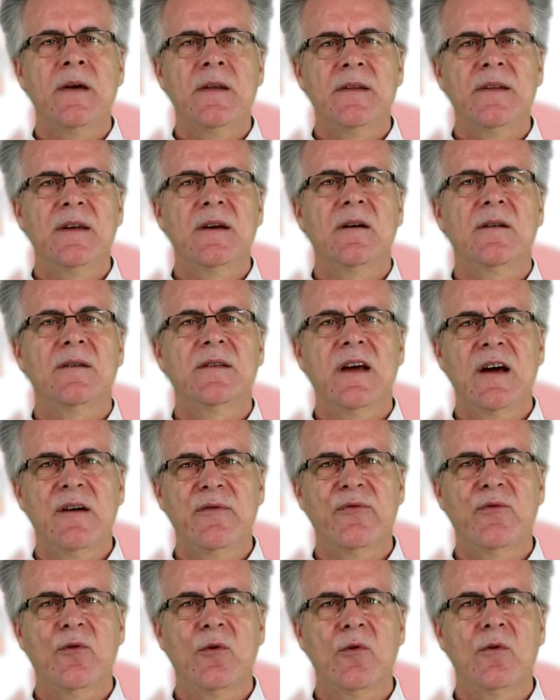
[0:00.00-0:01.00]
They are
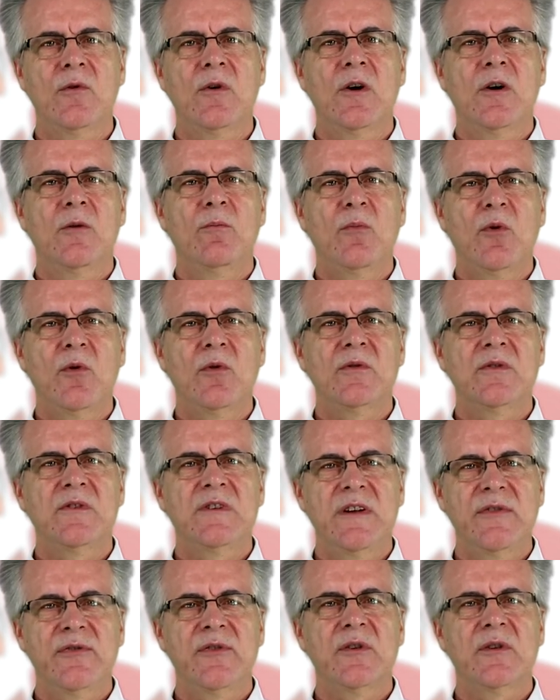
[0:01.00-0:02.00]
therefore more
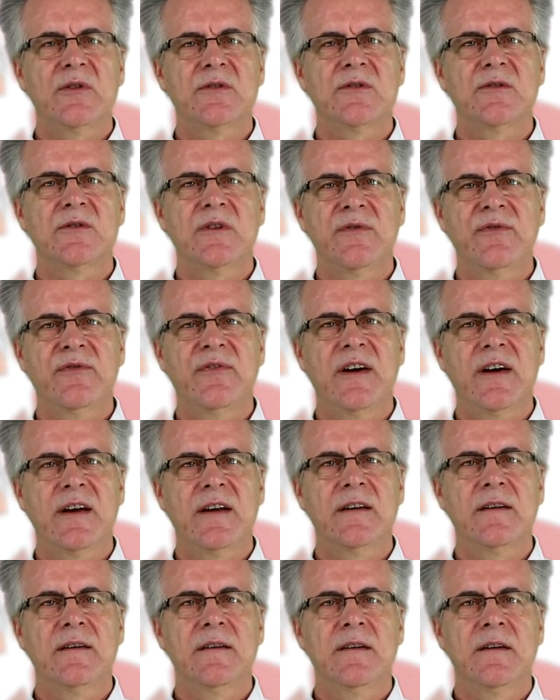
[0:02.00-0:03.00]
difficult to
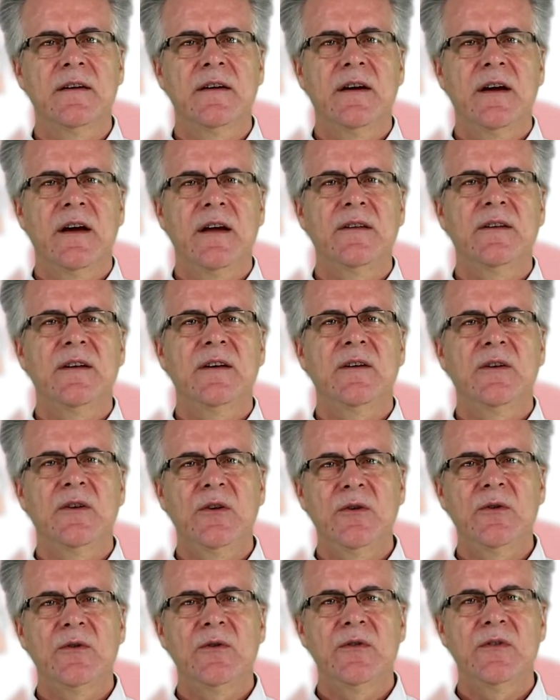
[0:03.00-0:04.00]
define, and their
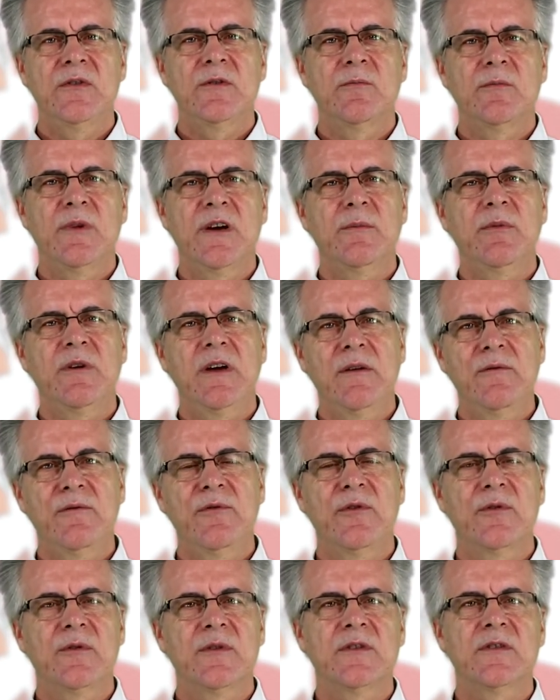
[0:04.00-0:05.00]
use may be
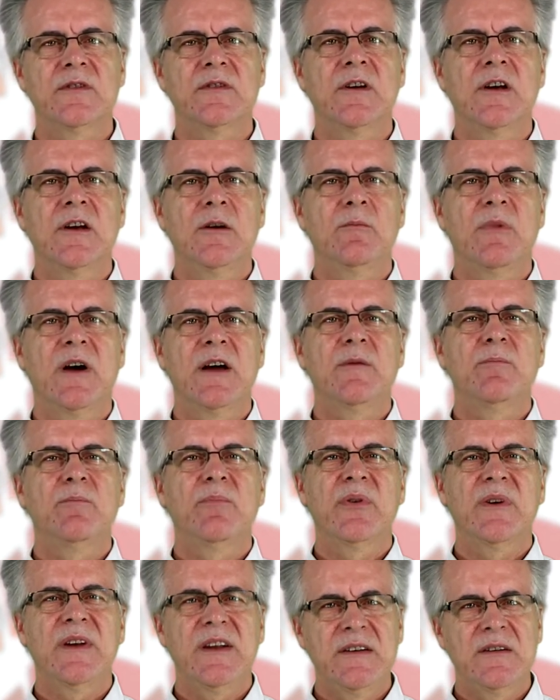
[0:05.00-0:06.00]
influenced by
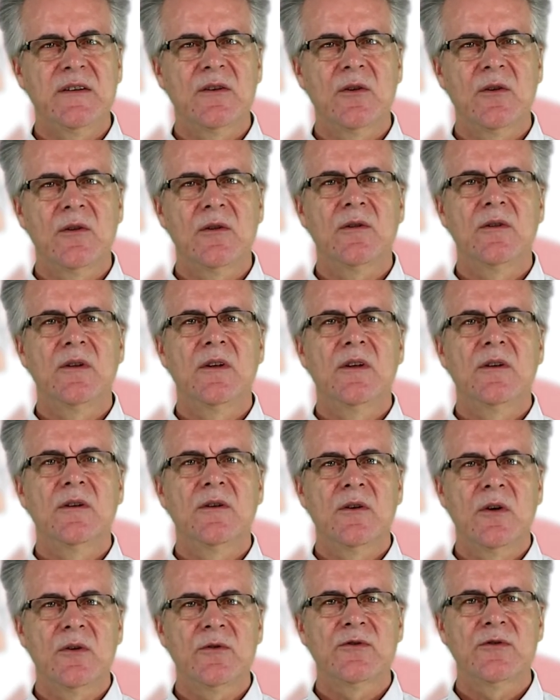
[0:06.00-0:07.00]
political
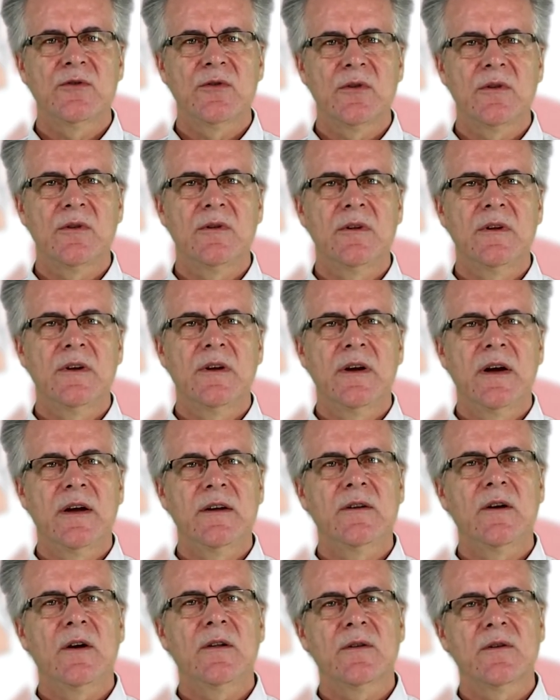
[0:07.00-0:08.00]
cultural
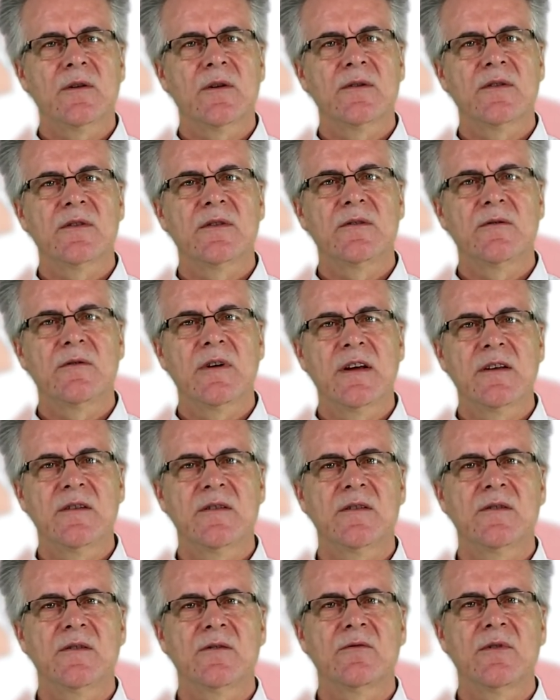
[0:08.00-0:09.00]
and other
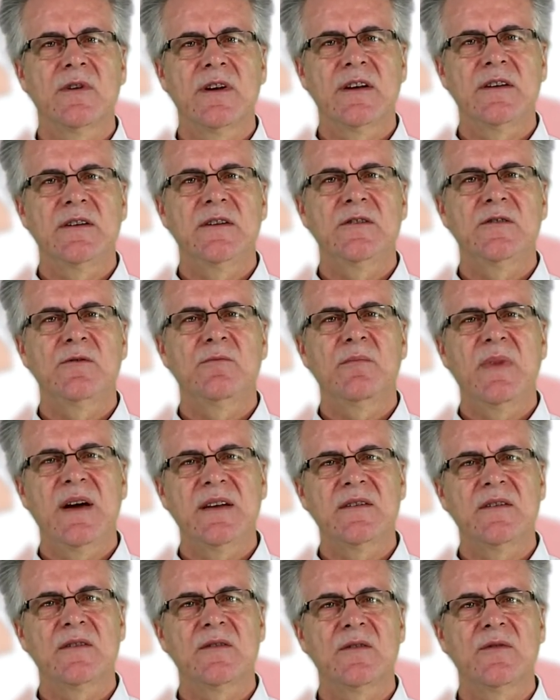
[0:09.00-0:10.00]
considerations related to
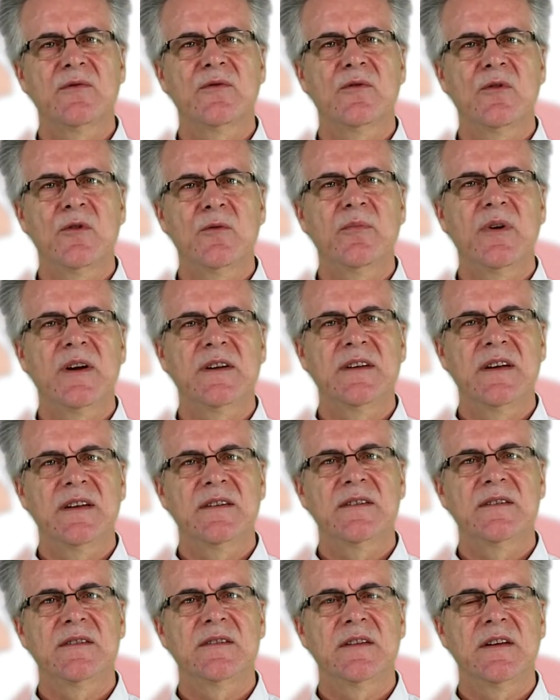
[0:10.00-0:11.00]
matters of group
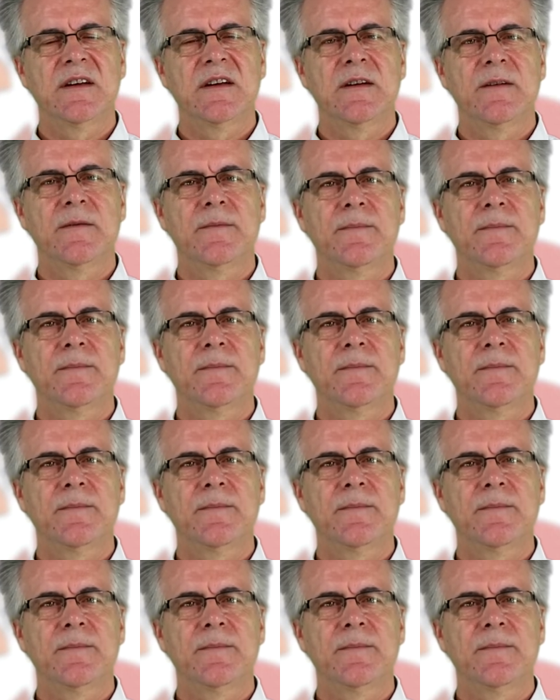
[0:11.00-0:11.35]
identity.